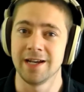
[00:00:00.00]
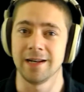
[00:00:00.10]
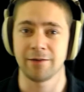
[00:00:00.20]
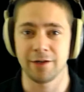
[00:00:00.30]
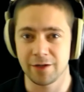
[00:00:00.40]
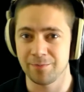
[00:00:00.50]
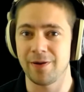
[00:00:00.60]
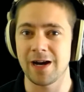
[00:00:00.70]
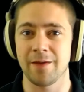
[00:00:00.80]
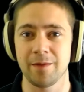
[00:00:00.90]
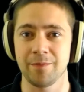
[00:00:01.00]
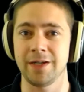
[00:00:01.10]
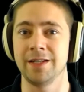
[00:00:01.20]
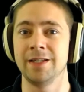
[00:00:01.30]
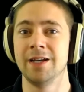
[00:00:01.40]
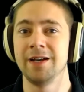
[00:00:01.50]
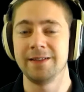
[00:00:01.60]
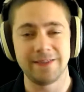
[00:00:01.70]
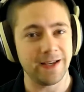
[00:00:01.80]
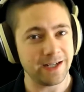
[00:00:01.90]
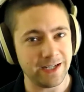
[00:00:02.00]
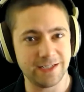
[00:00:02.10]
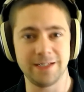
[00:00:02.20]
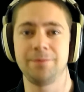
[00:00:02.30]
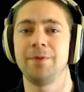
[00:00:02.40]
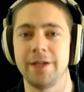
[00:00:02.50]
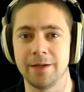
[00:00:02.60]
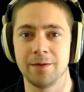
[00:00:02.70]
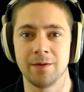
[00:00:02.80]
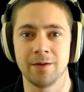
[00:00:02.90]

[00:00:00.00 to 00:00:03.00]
and I'm gonna compare them in 1080p